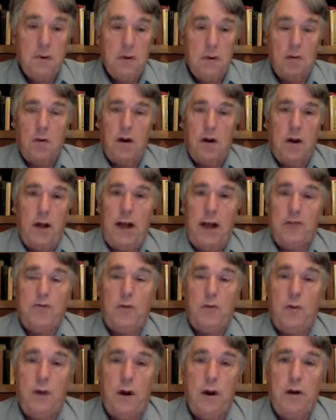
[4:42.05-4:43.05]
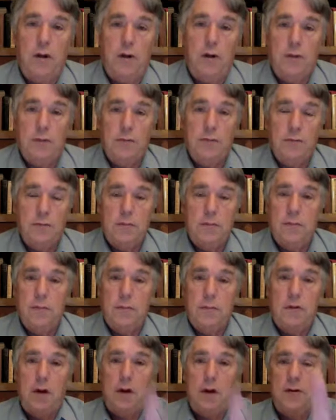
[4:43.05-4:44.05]
We're, that's what we're going to
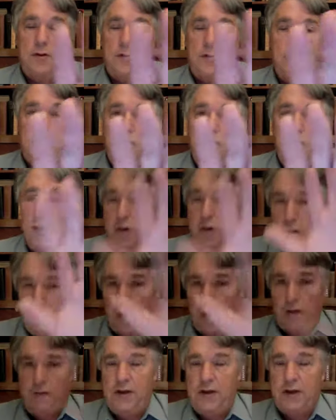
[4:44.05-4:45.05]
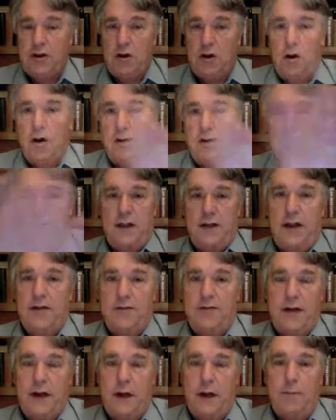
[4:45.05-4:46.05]
do. You're, you're going to veto it, the
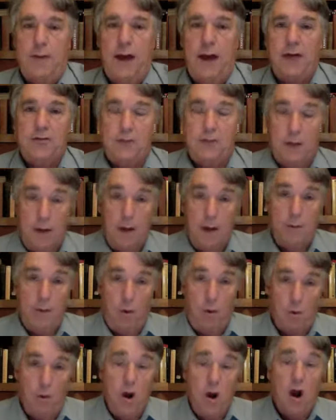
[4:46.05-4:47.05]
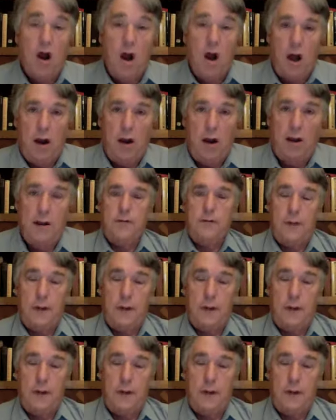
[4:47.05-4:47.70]
Senate's not going to pass it, but we're going to.